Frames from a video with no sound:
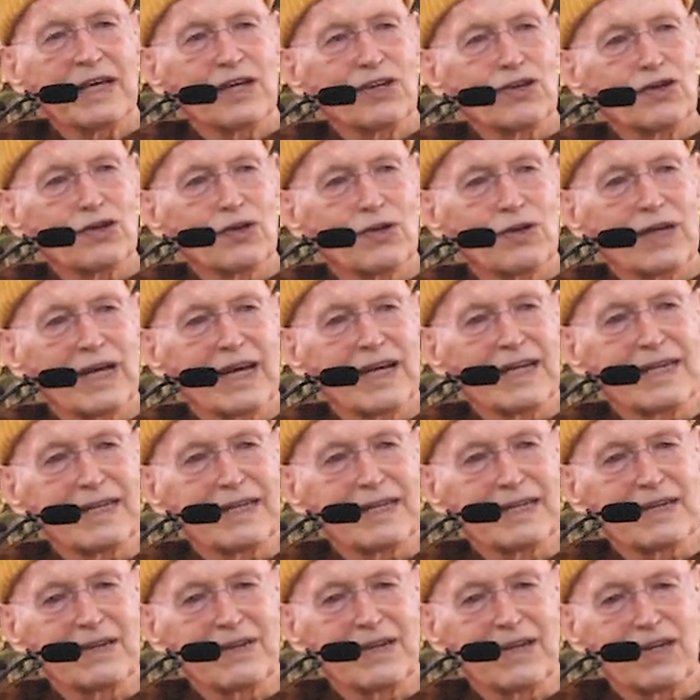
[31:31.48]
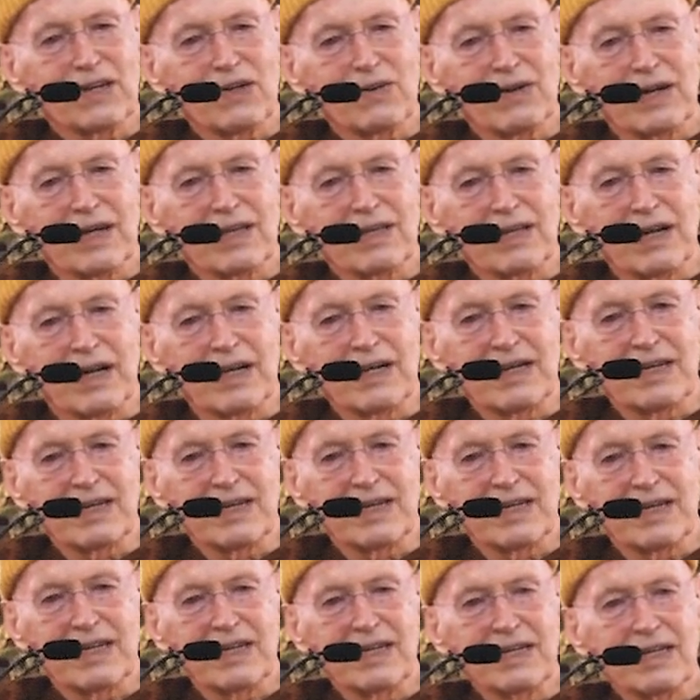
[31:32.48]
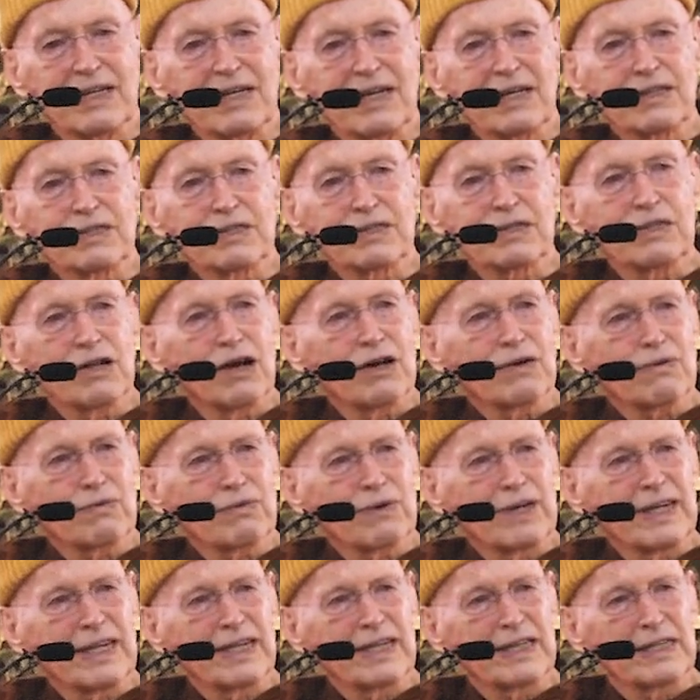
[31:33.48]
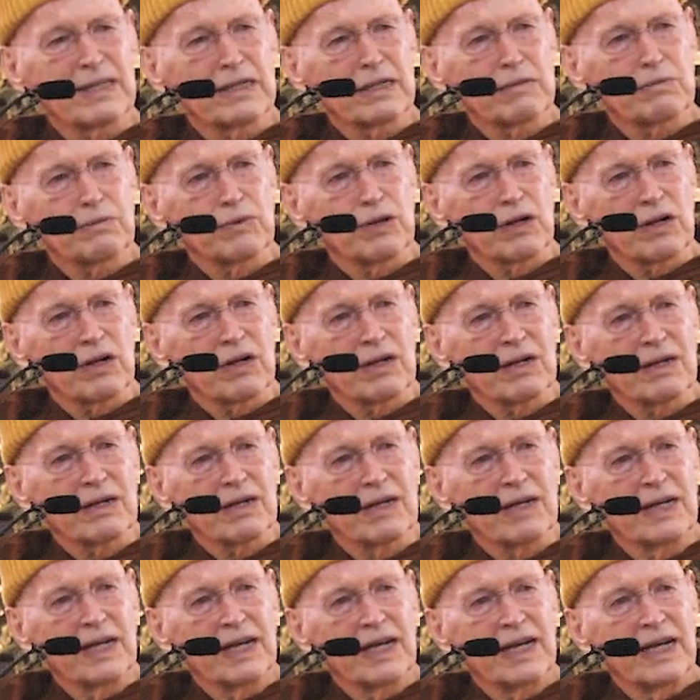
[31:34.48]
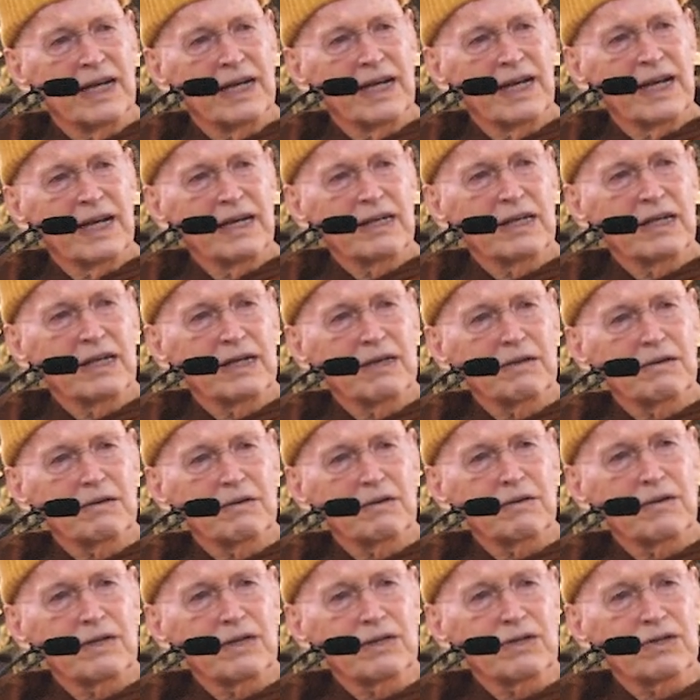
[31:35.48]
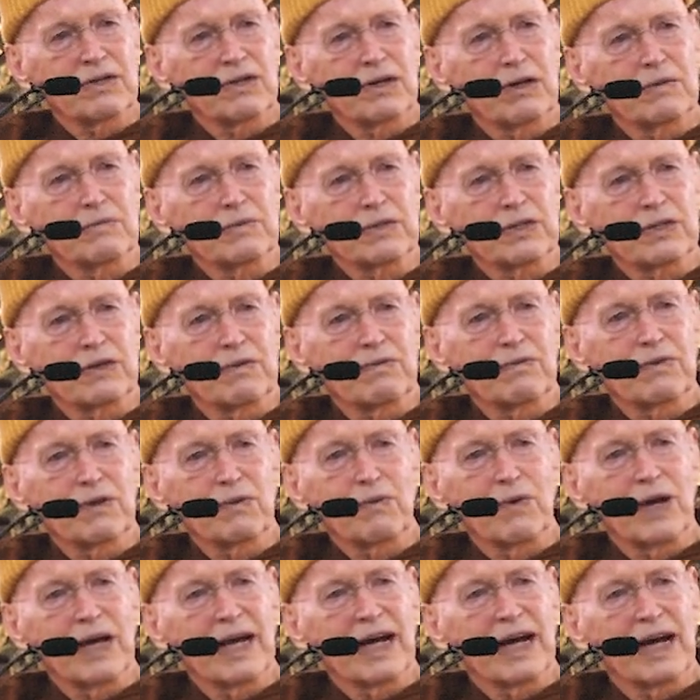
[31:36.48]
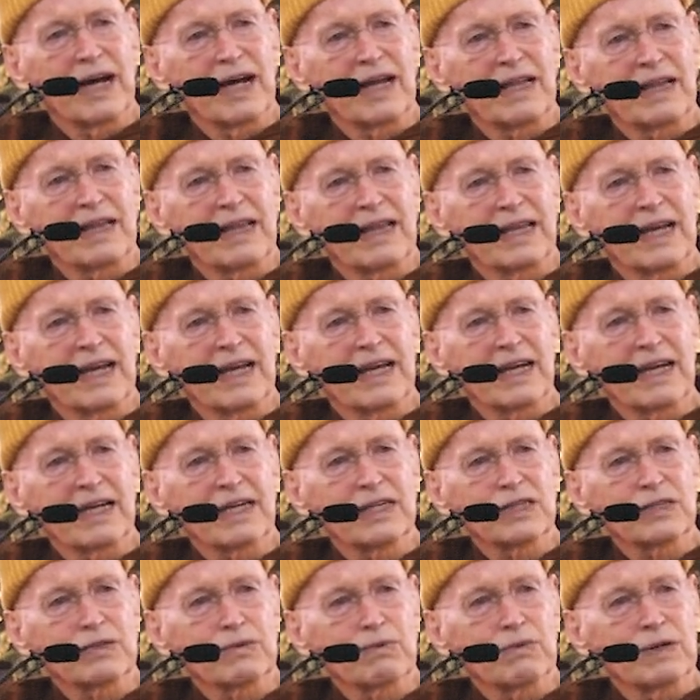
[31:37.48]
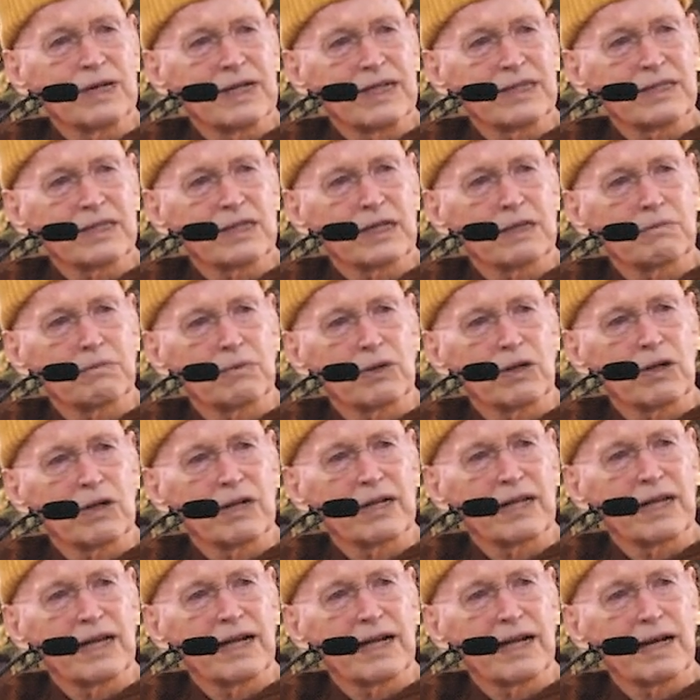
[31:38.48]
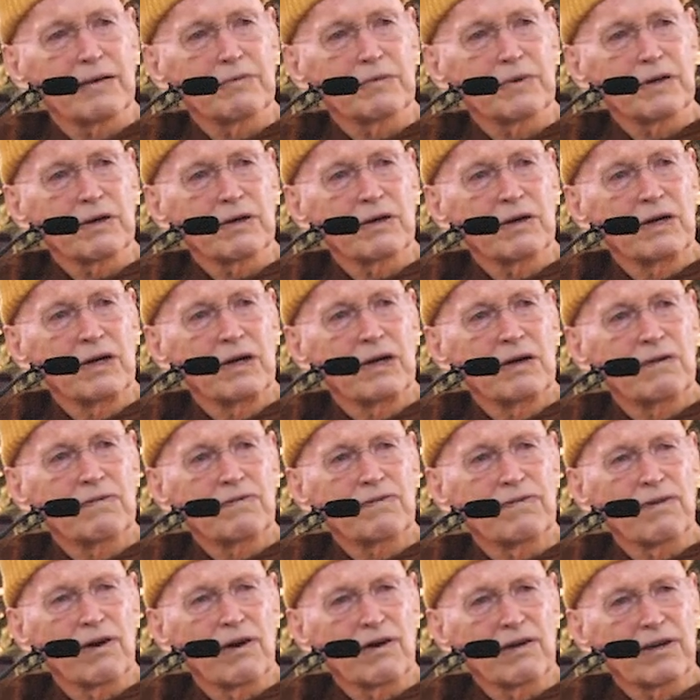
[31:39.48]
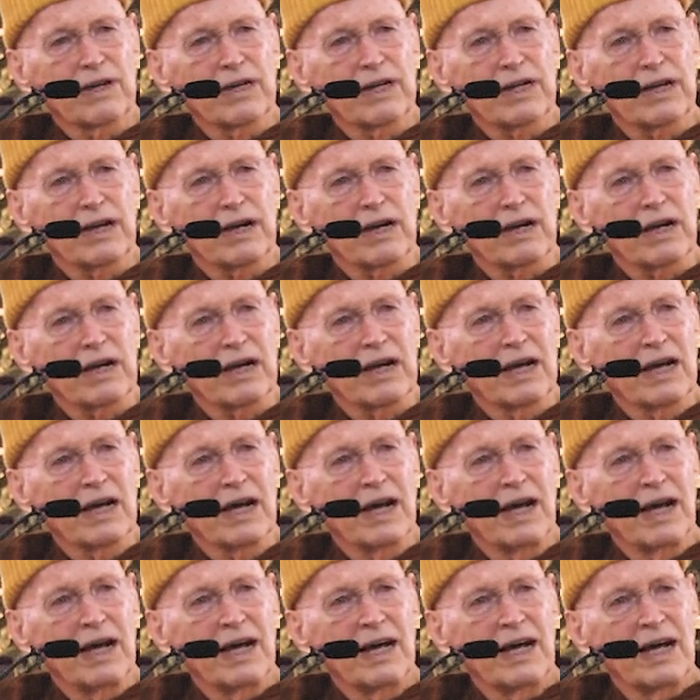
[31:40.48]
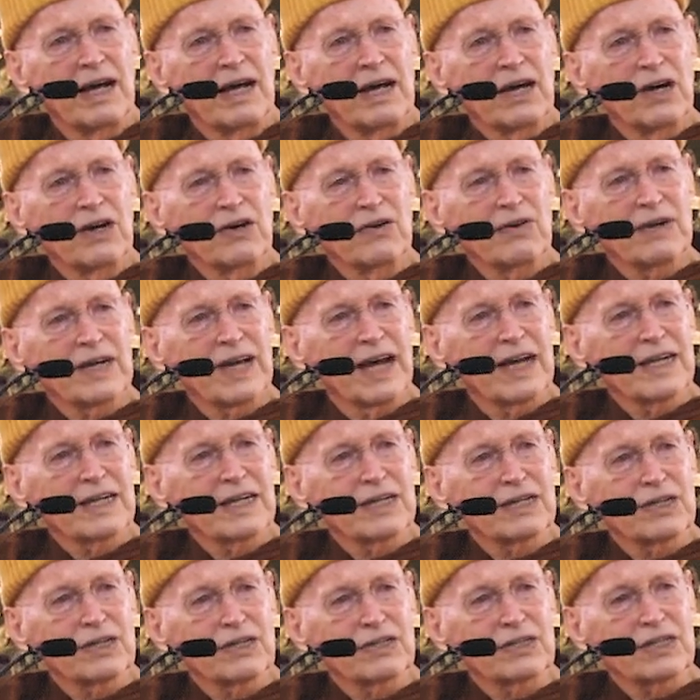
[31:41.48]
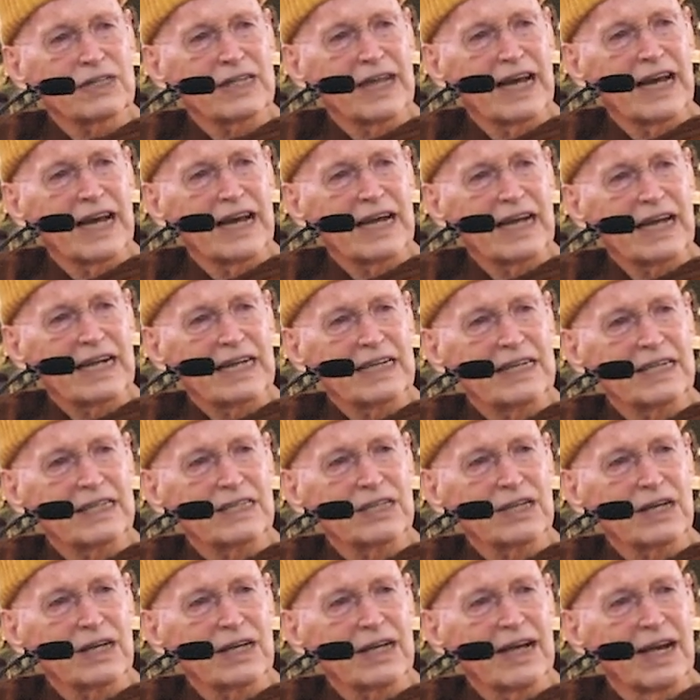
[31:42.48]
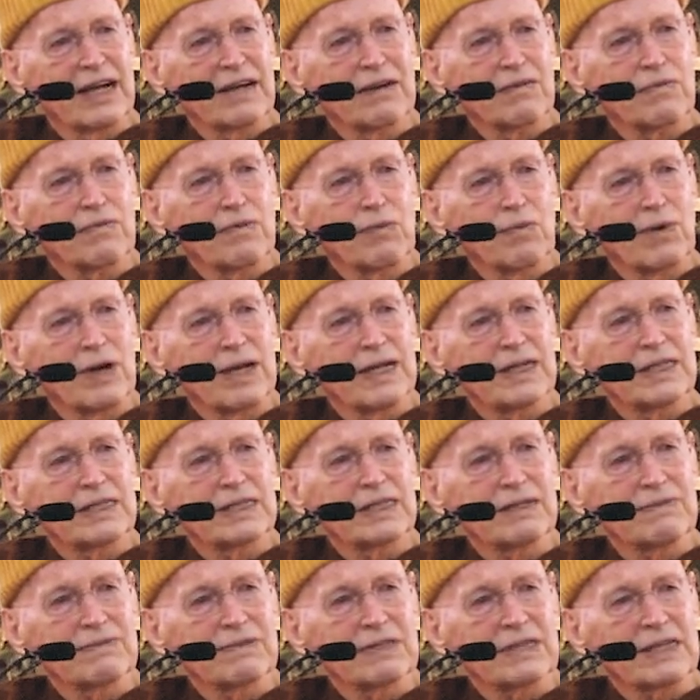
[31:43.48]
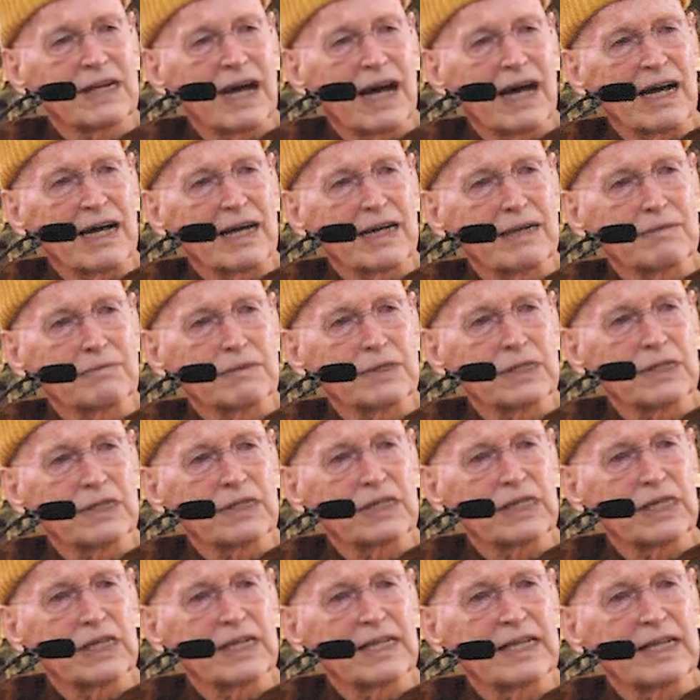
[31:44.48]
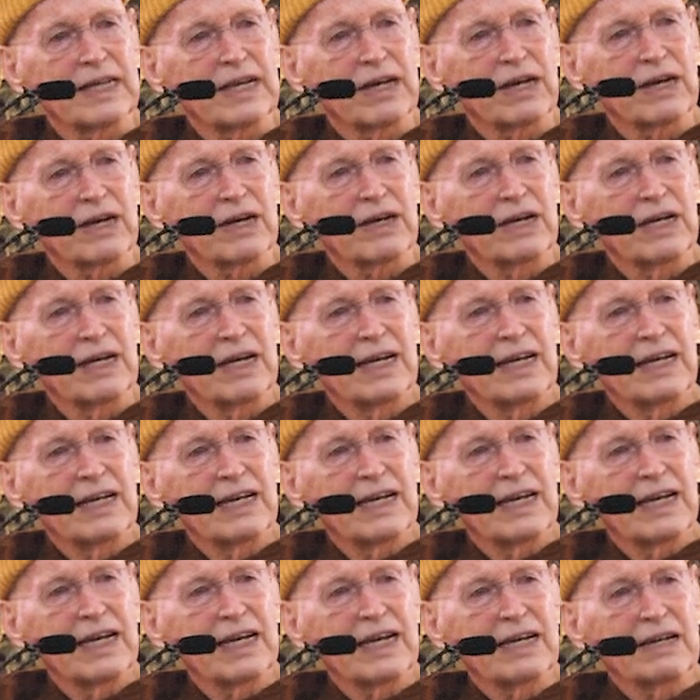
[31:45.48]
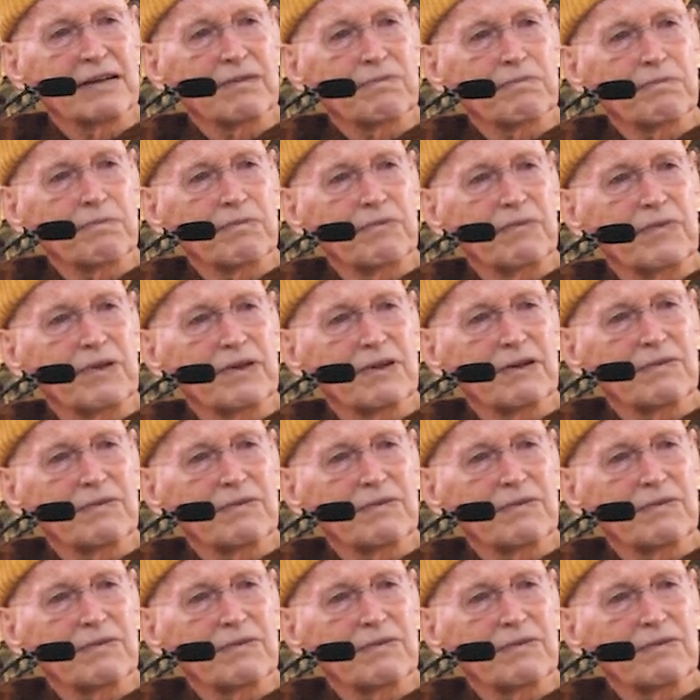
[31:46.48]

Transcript: So then, I thought, that's not reasonable. In terms of the way I think, it's reasonable that I'm a foreigner who can't understand. It's a kind of waste of time to sit there in